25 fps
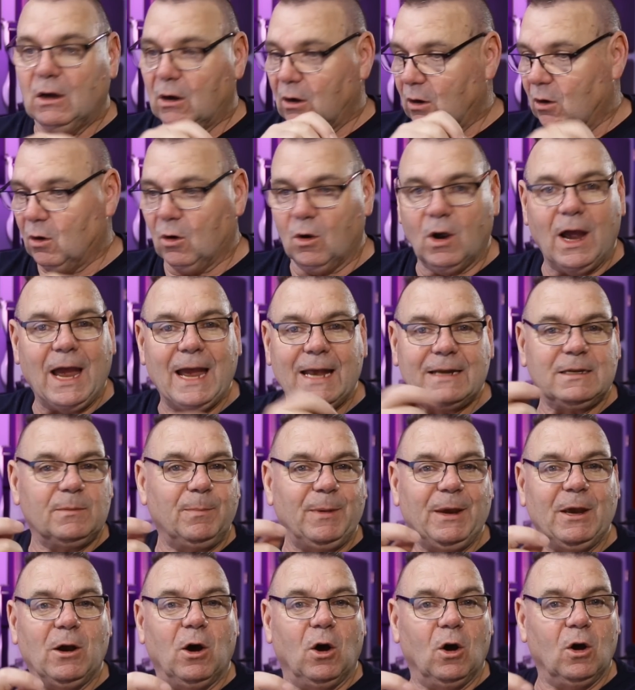or add a
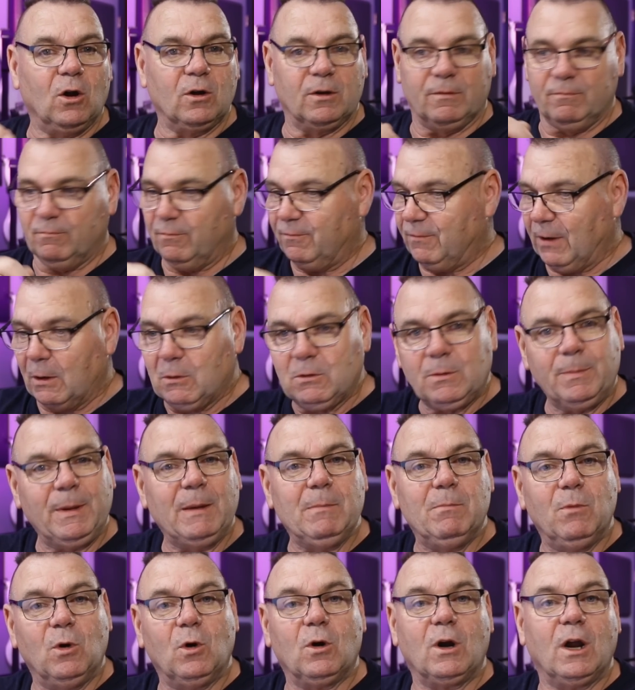bit on and fold a
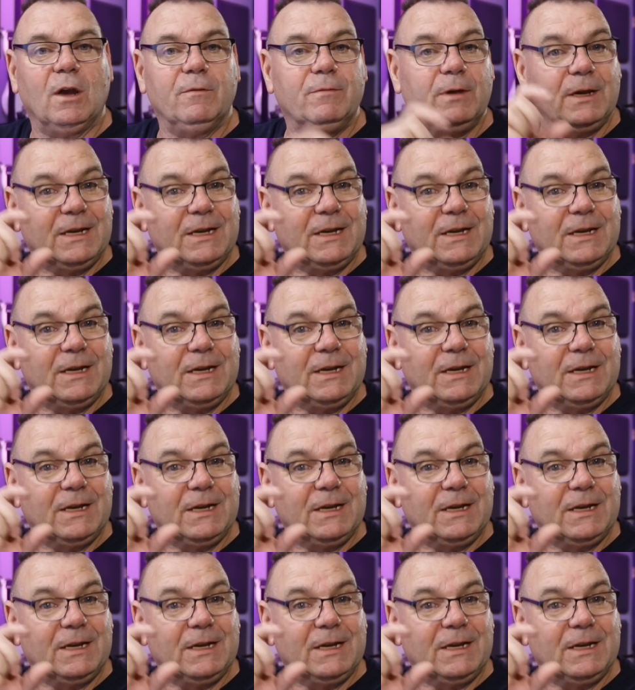bit more over,